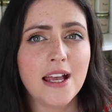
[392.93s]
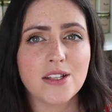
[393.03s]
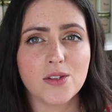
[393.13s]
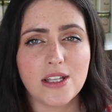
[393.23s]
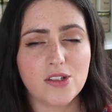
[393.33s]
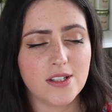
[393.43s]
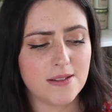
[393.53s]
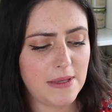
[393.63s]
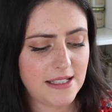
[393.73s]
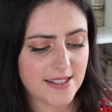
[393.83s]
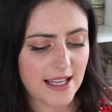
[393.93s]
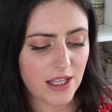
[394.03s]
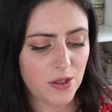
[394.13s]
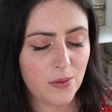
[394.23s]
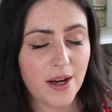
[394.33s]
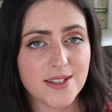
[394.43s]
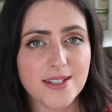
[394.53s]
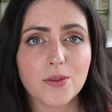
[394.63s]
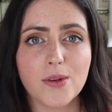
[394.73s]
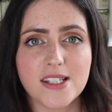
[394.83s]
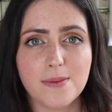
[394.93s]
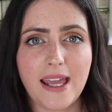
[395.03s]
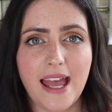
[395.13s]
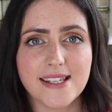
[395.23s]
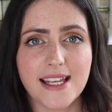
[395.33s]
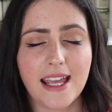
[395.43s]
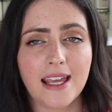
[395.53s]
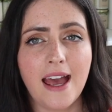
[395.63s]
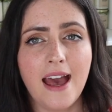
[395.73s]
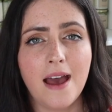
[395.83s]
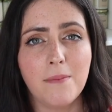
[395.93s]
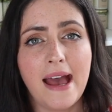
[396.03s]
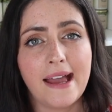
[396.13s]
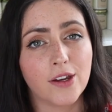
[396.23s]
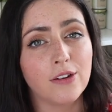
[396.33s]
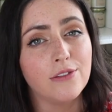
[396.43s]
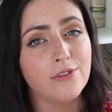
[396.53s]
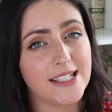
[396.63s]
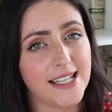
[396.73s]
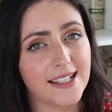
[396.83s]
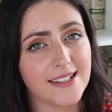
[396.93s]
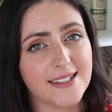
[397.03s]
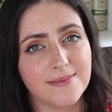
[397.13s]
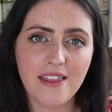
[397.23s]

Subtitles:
So this just means that you are still going to be getting accurate readings.